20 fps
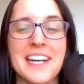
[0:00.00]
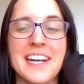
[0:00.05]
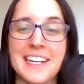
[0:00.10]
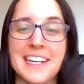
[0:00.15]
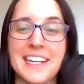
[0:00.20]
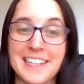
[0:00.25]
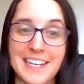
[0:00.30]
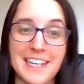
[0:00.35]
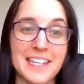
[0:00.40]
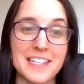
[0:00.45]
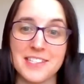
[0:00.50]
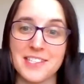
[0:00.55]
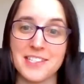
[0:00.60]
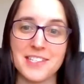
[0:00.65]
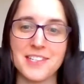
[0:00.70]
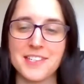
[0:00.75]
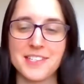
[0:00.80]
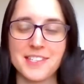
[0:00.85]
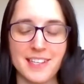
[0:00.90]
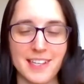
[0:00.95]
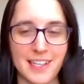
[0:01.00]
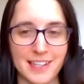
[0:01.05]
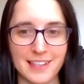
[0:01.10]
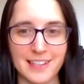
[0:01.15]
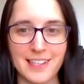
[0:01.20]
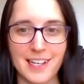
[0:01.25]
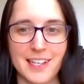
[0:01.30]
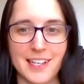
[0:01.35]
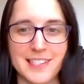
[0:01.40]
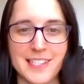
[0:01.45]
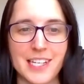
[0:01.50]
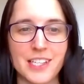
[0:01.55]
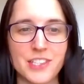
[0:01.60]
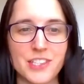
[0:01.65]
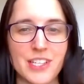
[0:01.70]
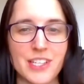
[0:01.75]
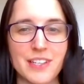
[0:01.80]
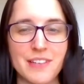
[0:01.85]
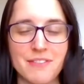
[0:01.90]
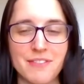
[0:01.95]
again to use another
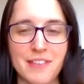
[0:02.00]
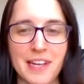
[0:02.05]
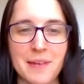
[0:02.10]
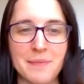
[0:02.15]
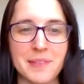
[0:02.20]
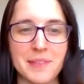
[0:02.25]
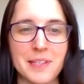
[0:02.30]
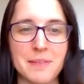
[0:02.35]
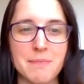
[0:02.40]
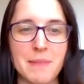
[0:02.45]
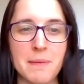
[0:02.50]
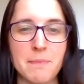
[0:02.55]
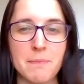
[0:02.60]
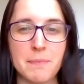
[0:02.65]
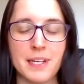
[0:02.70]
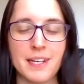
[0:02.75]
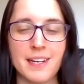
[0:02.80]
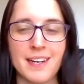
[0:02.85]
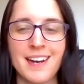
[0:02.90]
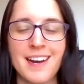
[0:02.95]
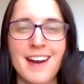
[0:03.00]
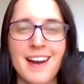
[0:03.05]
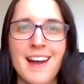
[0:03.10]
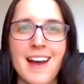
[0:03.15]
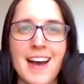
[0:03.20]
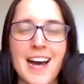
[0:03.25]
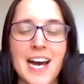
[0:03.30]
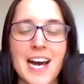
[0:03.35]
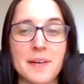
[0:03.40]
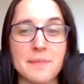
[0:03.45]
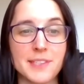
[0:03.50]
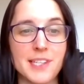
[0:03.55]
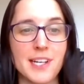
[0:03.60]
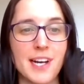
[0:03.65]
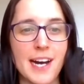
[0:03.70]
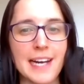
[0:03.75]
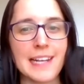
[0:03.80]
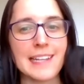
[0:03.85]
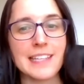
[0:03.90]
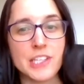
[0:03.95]
Kardashian family member um,
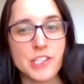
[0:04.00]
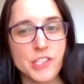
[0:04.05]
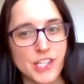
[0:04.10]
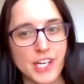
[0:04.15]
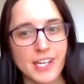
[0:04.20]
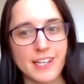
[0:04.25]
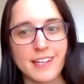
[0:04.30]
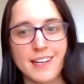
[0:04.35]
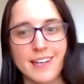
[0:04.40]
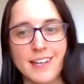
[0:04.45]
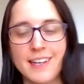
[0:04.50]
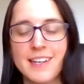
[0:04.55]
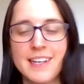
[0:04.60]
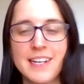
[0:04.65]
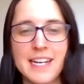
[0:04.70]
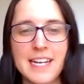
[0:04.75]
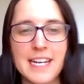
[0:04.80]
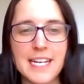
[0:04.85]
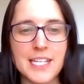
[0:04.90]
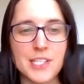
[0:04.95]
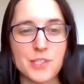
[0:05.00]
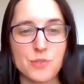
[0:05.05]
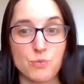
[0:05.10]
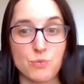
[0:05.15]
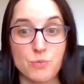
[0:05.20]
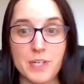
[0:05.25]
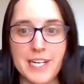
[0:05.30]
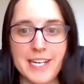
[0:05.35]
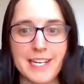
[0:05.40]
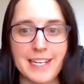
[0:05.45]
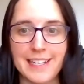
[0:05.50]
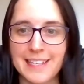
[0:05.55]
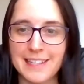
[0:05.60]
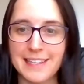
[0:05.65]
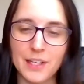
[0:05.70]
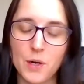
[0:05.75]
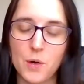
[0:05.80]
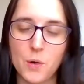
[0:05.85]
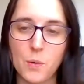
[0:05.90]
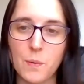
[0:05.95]
Kylie Jenner is really the
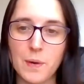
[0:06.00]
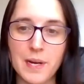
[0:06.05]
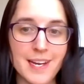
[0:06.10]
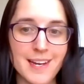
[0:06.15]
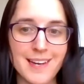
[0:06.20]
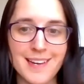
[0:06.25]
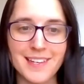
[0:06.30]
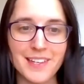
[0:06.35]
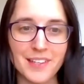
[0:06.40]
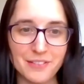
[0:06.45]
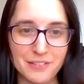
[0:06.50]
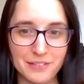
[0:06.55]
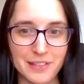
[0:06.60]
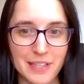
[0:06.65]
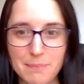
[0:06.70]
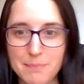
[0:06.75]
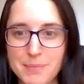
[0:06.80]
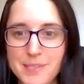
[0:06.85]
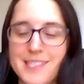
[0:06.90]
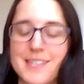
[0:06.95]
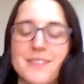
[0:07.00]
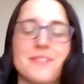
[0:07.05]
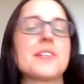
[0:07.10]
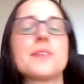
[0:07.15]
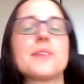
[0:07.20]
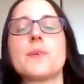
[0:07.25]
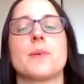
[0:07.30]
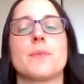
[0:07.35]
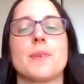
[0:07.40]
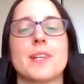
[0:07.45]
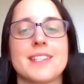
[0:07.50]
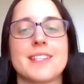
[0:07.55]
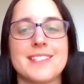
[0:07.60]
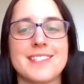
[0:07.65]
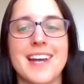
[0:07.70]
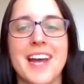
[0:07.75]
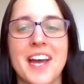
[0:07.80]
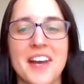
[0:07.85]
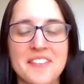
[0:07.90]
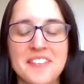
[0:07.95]
queen of lips. Everyone wants to
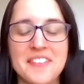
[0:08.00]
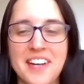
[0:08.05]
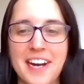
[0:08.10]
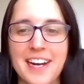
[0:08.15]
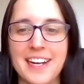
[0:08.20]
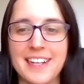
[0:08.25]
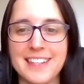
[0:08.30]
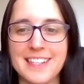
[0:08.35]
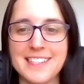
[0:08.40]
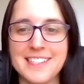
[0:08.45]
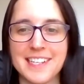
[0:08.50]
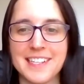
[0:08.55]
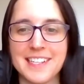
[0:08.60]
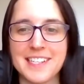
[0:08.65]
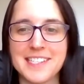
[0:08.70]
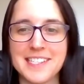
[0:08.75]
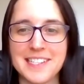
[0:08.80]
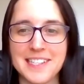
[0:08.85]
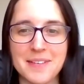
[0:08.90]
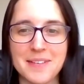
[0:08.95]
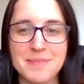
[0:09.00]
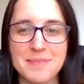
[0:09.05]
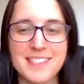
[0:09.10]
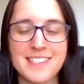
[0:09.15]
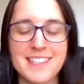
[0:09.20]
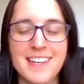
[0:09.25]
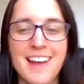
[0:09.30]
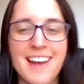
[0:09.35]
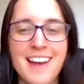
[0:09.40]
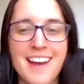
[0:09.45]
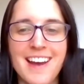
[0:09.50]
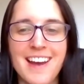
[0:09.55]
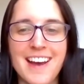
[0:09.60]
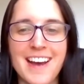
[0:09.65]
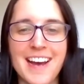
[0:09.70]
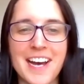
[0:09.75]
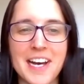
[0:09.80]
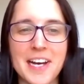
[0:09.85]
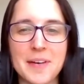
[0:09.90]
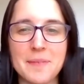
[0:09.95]
have Kylie Jenner's lips.
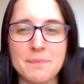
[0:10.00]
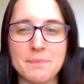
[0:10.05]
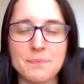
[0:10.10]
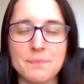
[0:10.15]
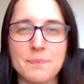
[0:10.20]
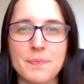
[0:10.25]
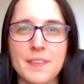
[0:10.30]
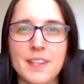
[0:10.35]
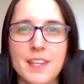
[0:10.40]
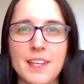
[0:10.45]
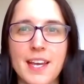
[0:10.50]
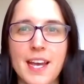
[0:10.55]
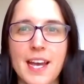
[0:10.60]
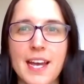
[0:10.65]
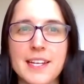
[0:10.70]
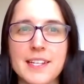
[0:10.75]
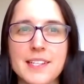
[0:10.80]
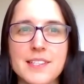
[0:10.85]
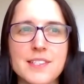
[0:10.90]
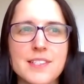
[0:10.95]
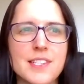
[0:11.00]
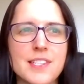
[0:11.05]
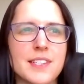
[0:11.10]
Um, and